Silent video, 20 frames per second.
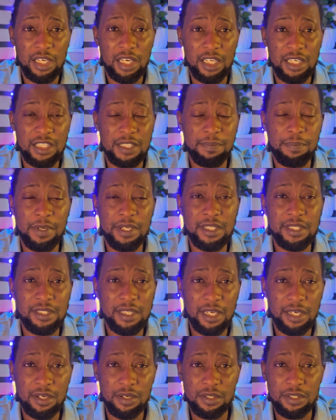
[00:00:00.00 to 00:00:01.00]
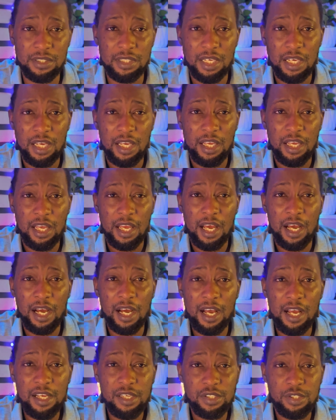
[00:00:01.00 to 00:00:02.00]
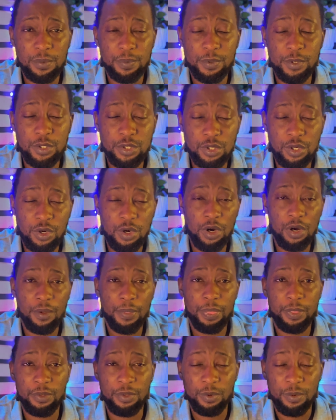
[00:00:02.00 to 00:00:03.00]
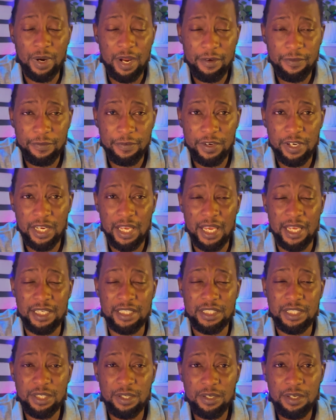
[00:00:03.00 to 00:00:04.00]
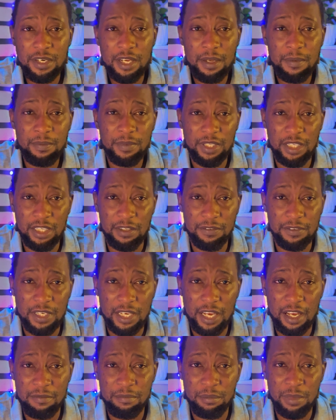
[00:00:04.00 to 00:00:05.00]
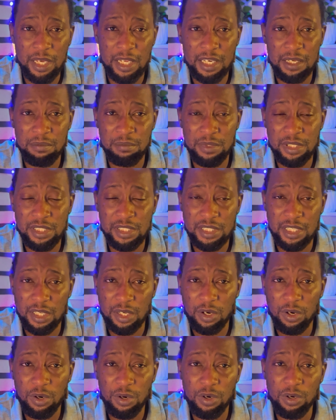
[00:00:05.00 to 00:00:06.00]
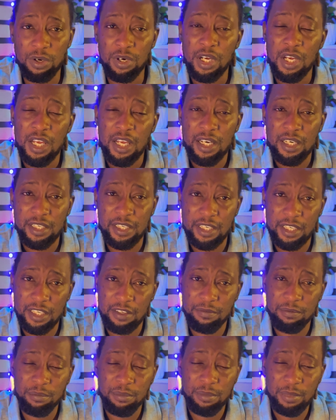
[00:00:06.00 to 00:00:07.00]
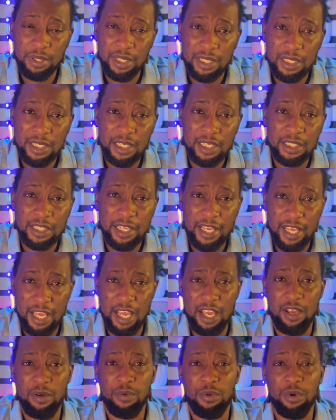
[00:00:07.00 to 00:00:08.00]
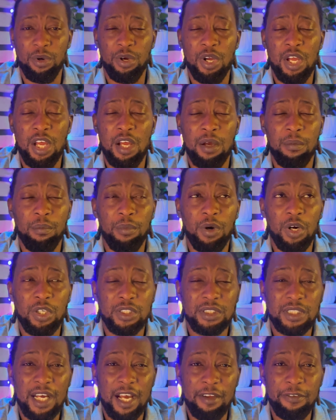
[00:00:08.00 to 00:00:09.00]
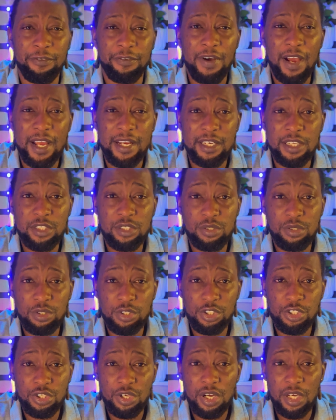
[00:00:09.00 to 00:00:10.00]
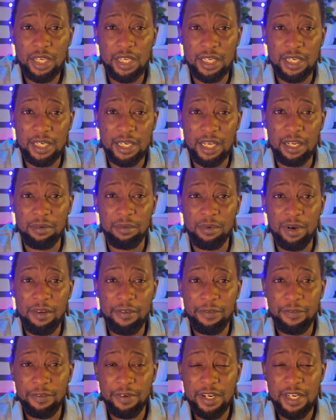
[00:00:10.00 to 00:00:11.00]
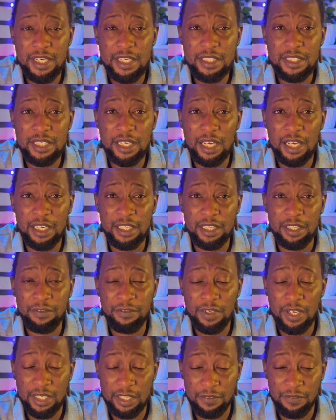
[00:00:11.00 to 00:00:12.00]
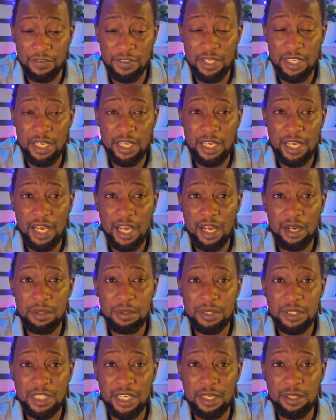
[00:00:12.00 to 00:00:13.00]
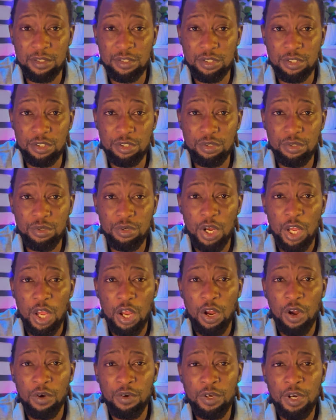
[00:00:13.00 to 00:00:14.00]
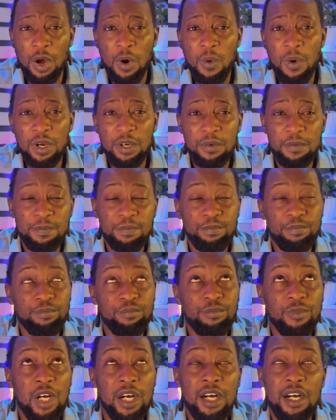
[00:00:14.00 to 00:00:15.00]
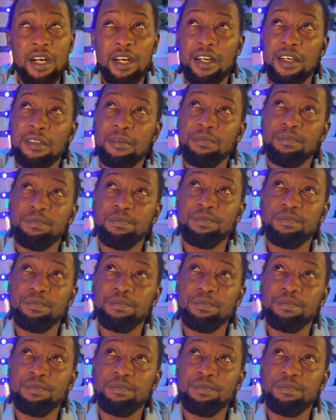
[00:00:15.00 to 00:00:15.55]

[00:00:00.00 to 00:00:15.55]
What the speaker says: in split seconds, are supposed to call up to the referee and tell them if they have made a mistake or they have made an error. But I find it so shocking that referees and the VAR tend to not want to